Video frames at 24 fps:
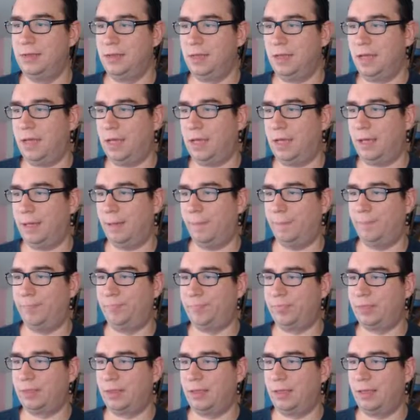
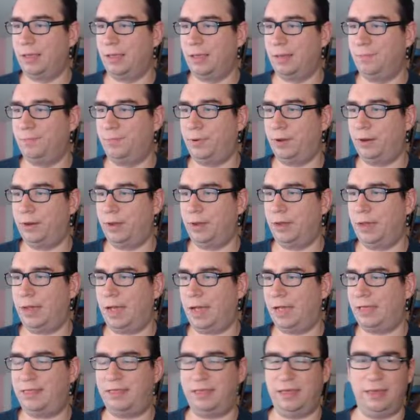
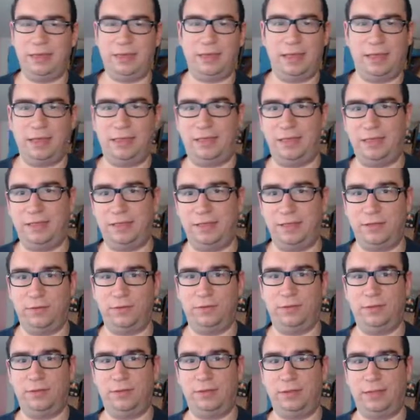I think that,
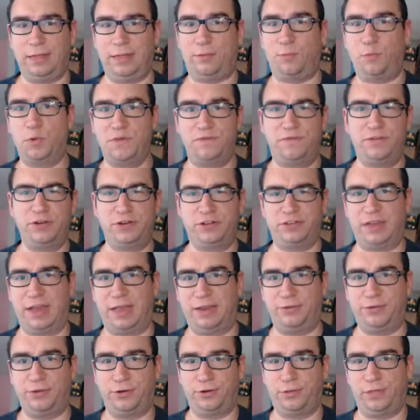like, we've just
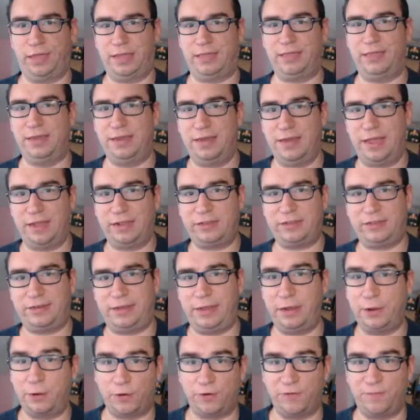entered, like, the next
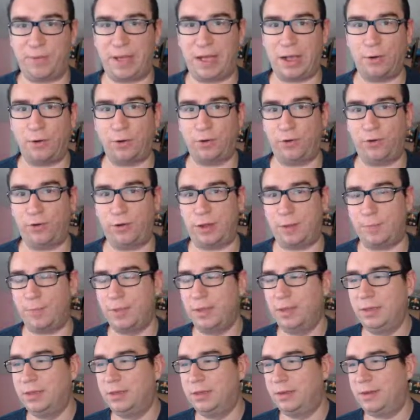tier of power creep.
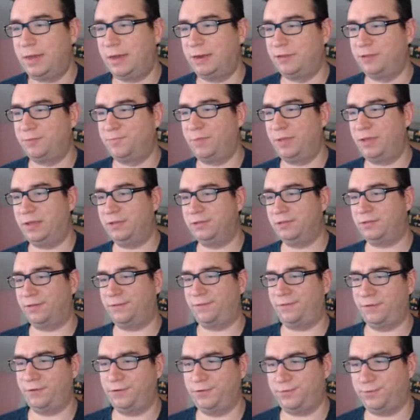Not as big as the
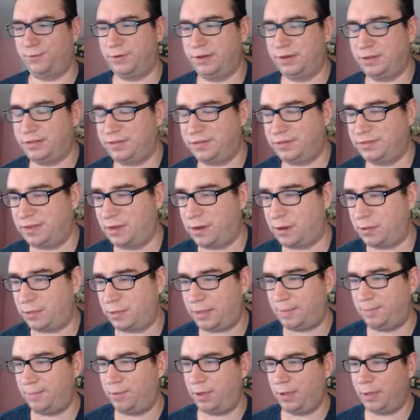first one
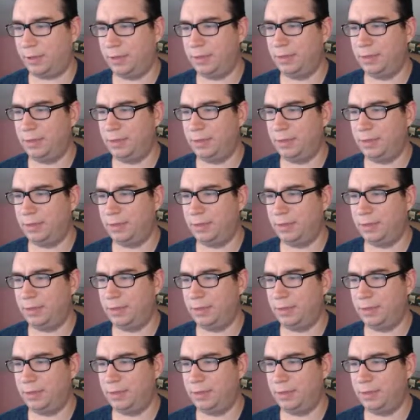necessarily, but,